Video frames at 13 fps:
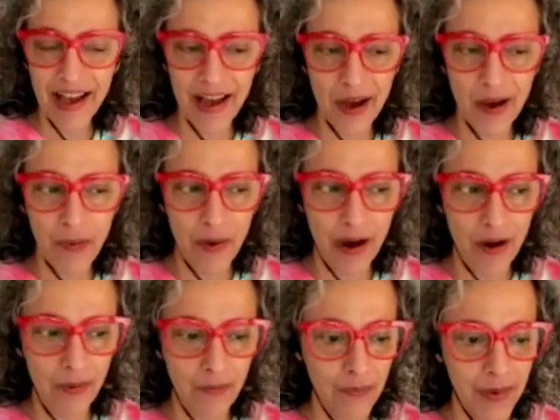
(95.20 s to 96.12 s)
uh,
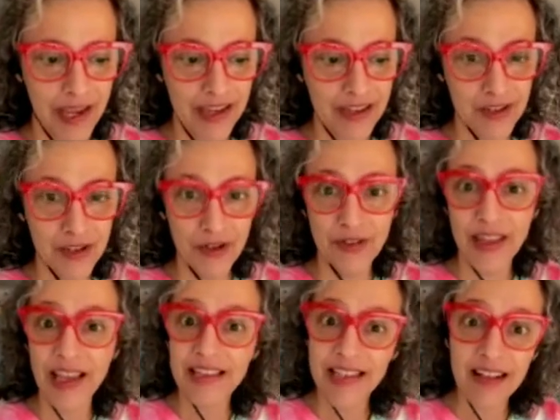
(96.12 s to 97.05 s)
where we can do
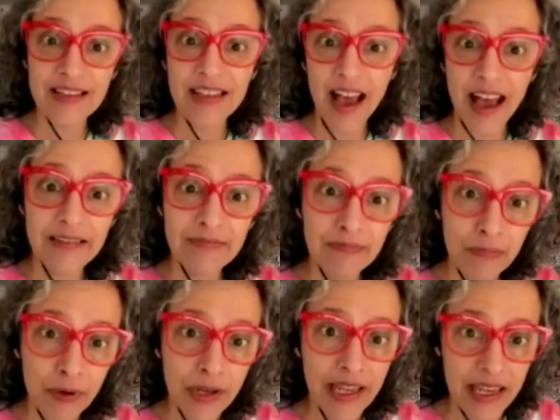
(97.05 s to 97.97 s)
things outside
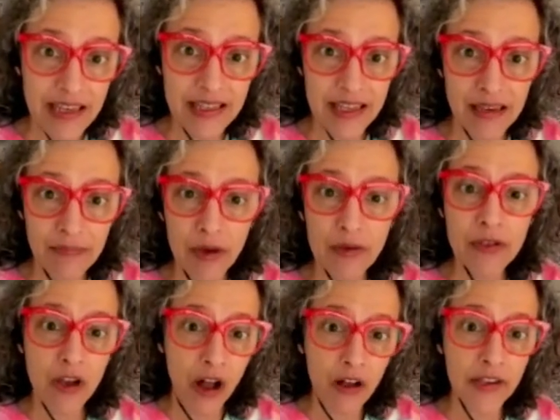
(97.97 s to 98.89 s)
pretty easy
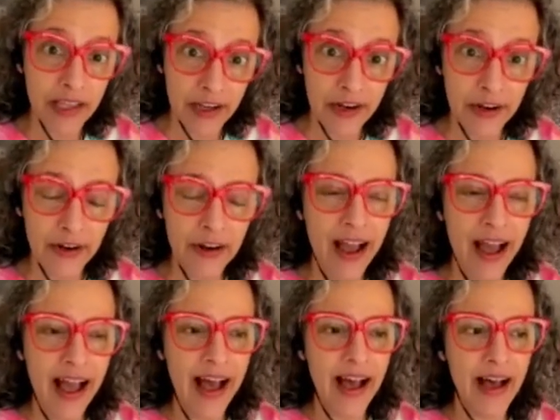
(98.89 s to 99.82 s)
most all year.
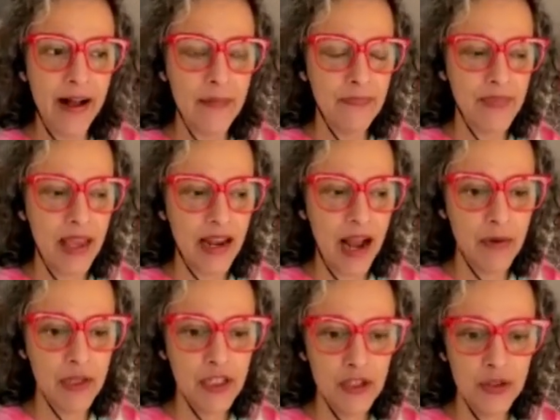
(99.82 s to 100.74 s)
Um, and I
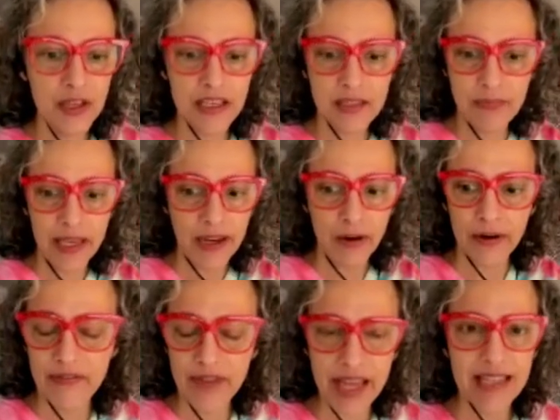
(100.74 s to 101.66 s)
would do these bigger
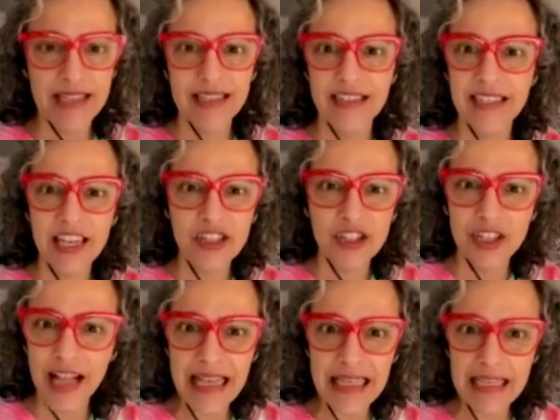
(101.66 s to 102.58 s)
events and teach
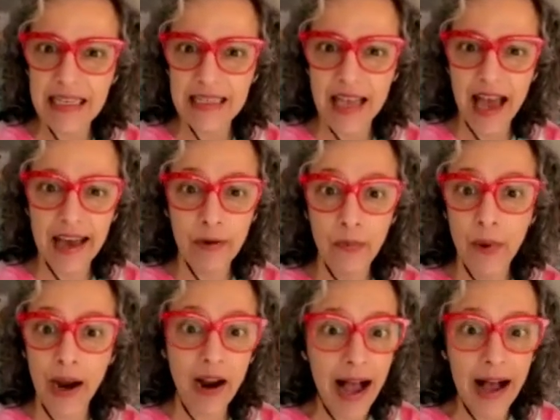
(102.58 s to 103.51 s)
classes. I had a
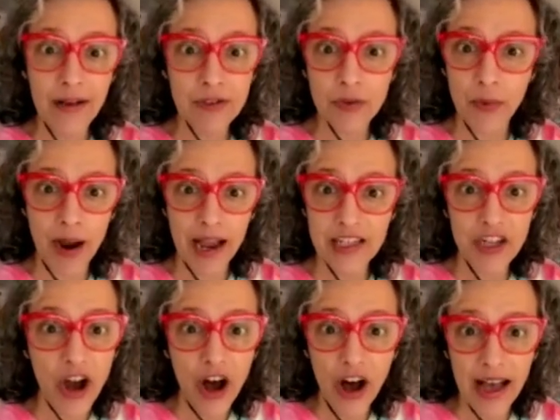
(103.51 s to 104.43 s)
warehouse where I
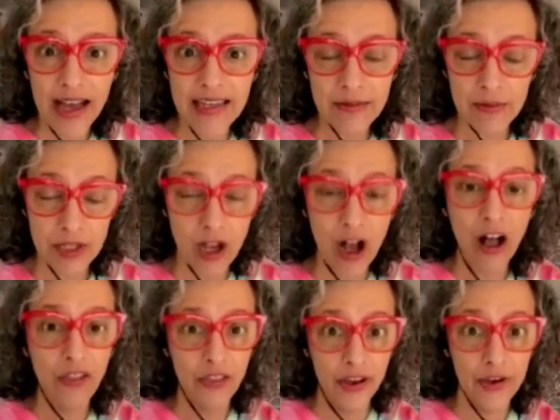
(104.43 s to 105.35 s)
taught. It was
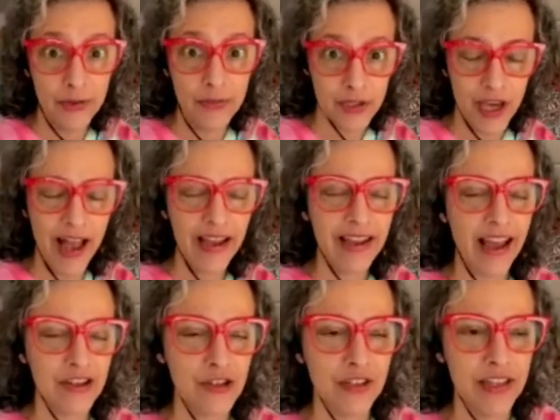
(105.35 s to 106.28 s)
called the Hoop Shack,
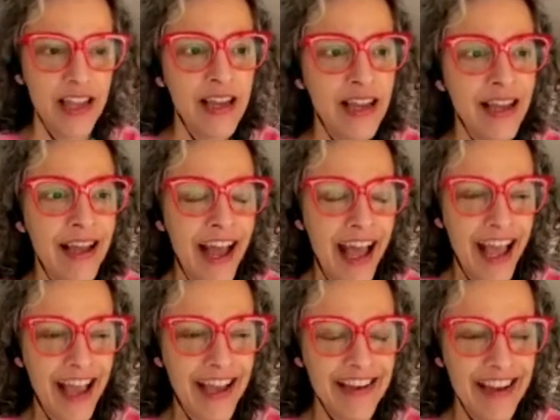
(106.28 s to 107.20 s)
actually.
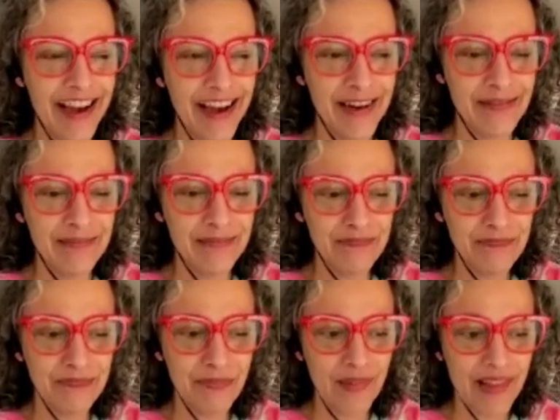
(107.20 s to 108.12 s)
And
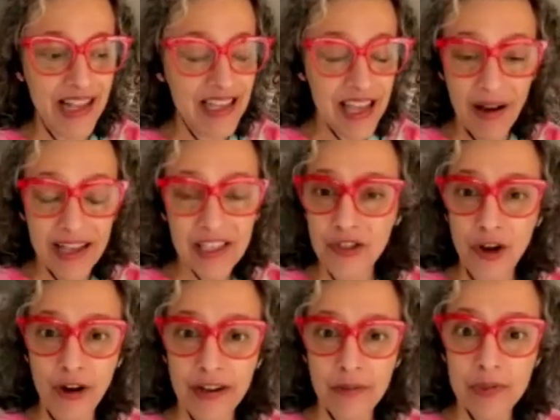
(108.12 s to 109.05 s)
um, that's how I
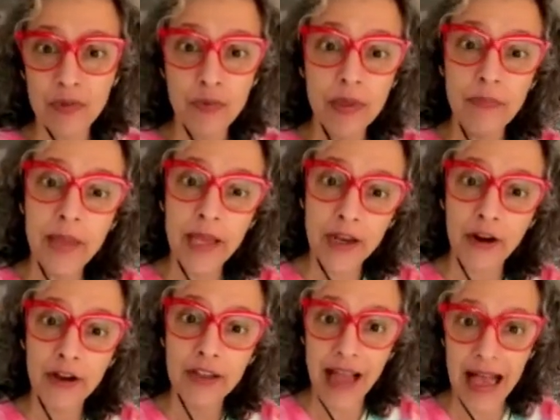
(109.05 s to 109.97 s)
started was with
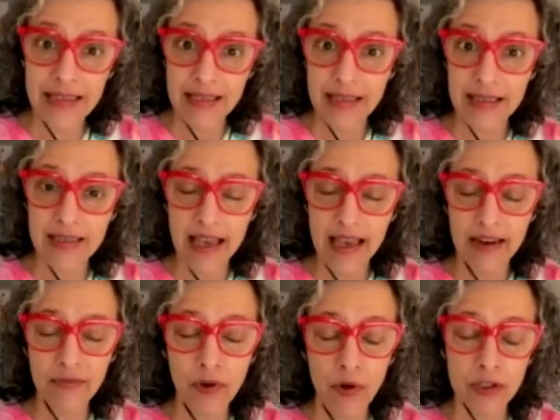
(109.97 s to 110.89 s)
bigger classes.
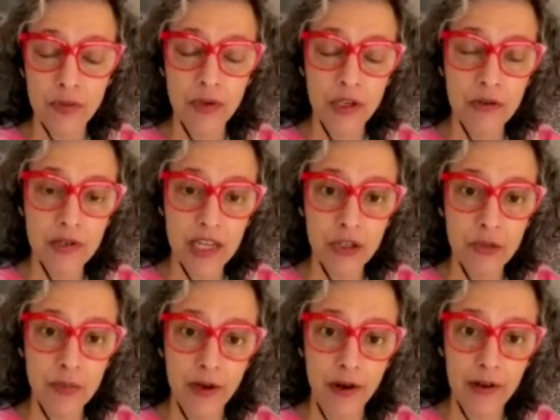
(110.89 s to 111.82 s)
And of course, when you
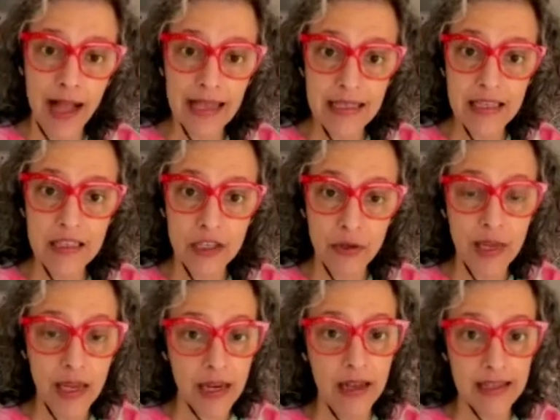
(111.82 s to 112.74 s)
teach bigger classes, you
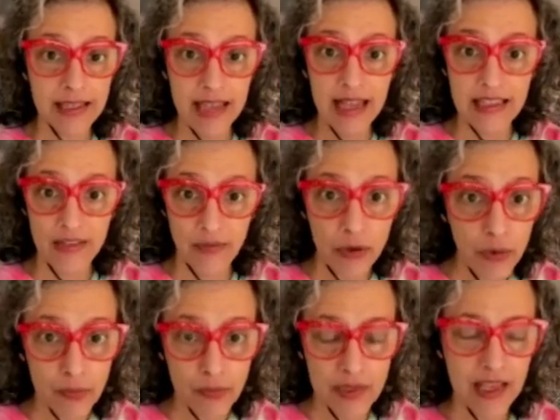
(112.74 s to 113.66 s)
need a set of
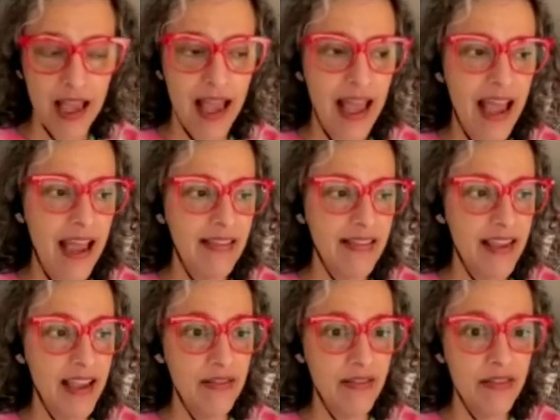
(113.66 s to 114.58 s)
hoops. And
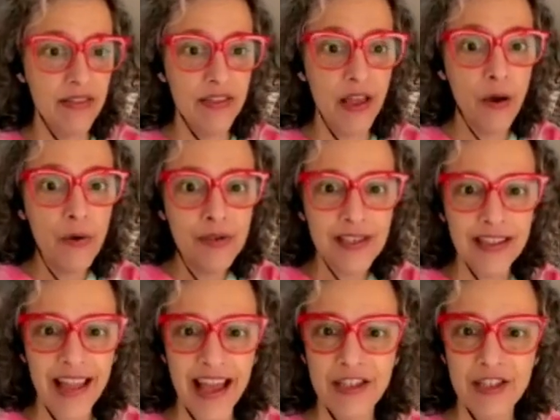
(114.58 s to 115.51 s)
then those
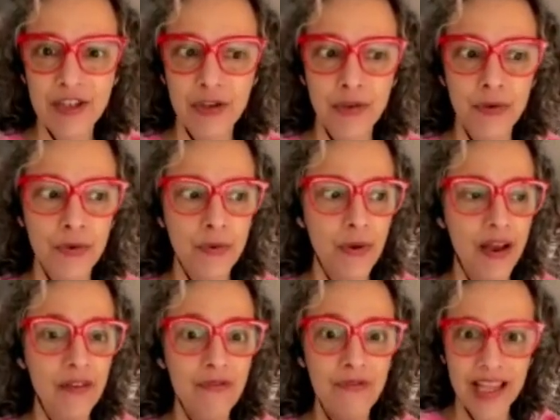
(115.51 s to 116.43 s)
led to
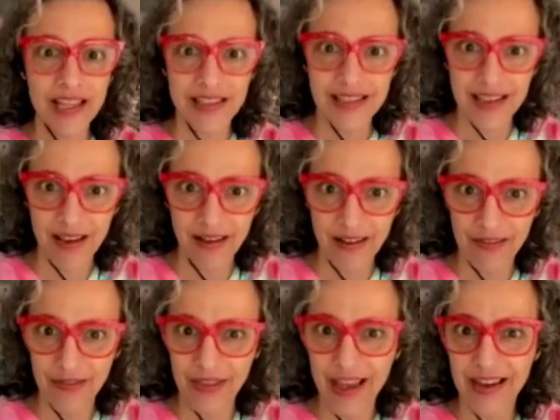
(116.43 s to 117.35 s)
events
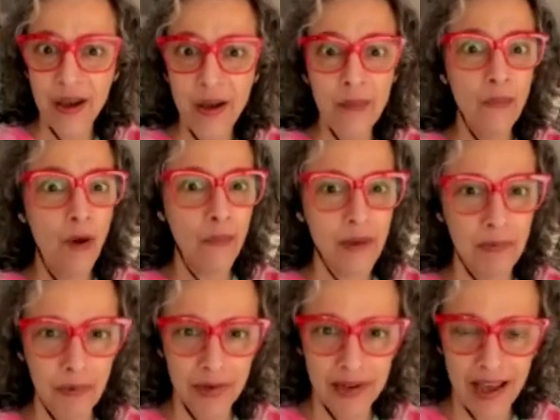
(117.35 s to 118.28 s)
uh, that more
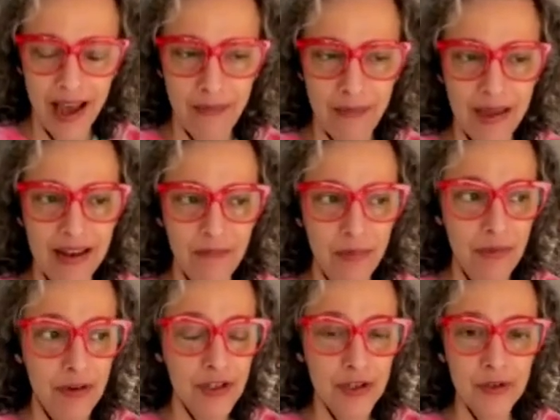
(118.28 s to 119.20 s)
people would come and we
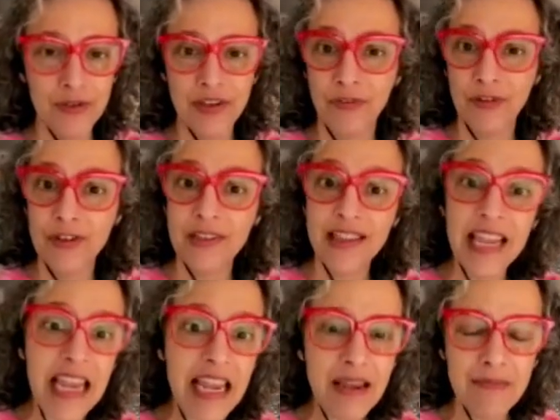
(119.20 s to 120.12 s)
would do different
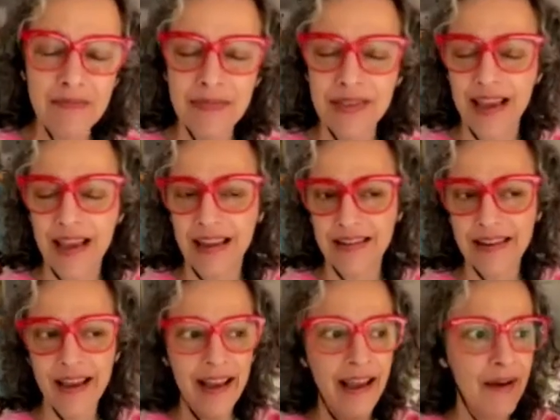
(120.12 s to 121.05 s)
themes and
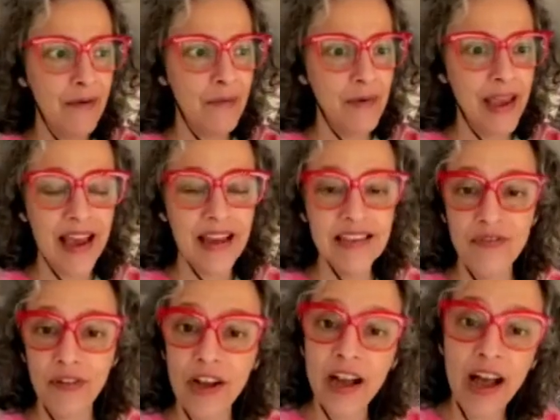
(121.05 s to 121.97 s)
we had
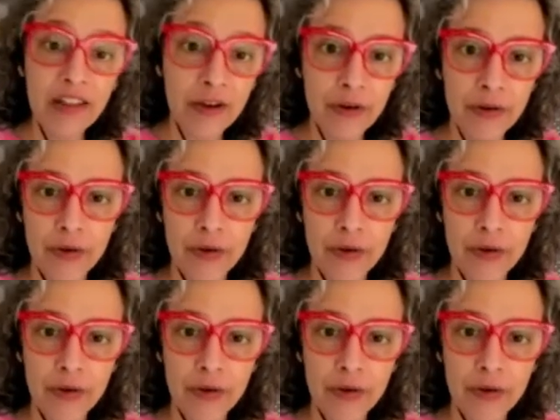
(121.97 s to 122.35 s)
different color